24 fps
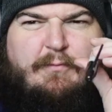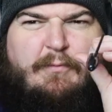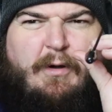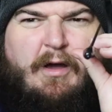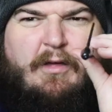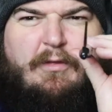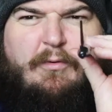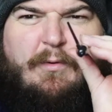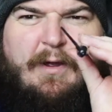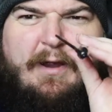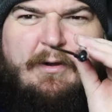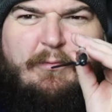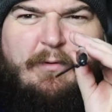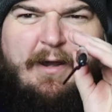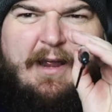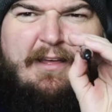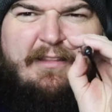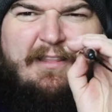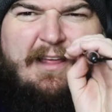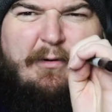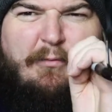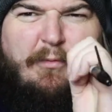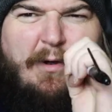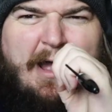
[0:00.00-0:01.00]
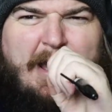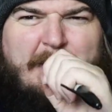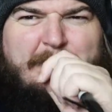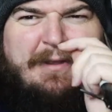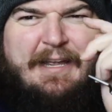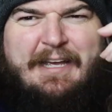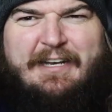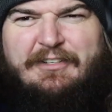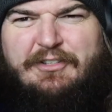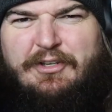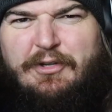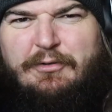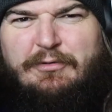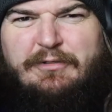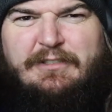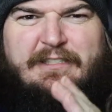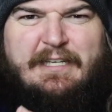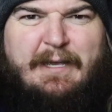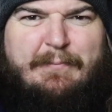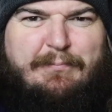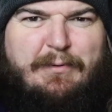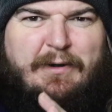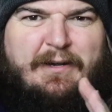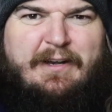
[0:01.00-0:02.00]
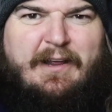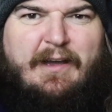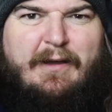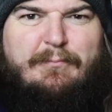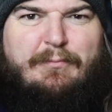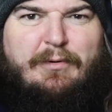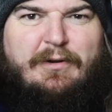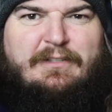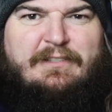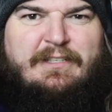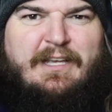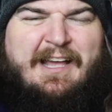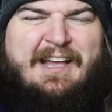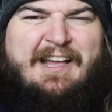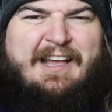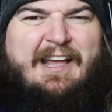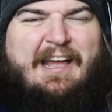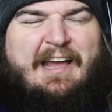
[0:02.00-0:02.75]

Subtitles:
from all the way around. Like, why I'm getting two separate numbers?